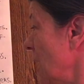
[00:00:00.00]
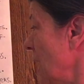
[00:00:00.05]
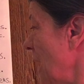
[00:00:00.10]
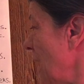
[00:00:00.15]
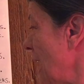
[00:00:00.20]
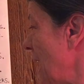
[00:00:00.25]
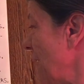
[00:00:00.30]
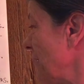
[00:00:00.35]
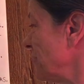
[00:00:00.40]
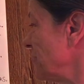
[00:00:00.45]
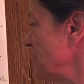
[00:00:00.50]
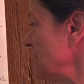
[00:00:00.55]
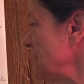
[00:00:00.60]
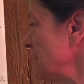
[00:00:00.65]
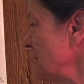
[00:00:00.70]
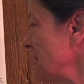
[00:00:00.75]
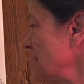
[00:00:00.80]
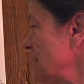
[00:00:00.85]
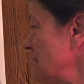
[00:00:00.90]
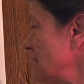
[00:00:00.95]
And
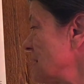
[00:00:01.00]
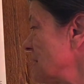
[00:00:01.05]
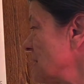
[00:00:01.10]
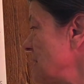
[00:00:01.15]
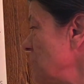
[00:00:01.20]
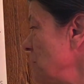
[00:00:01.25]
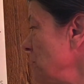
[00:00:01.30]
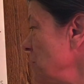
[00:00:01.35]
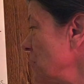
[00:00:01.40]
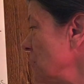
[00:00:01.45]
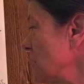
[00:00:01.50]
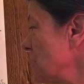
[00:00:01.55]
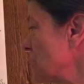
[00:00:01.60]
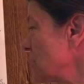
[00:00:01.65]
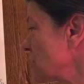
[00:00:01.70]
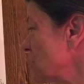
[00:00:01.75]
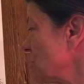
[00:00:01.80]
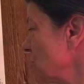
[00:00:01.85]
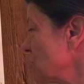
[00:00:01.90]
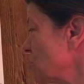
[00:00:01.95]
this is stimulus
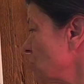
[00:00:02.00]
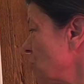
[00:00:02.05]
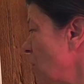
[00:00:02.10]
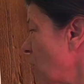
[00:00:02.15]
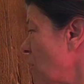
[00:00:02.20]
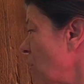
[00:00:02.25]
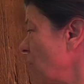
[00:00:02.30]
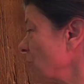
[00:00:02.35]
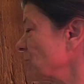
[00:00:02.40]
control.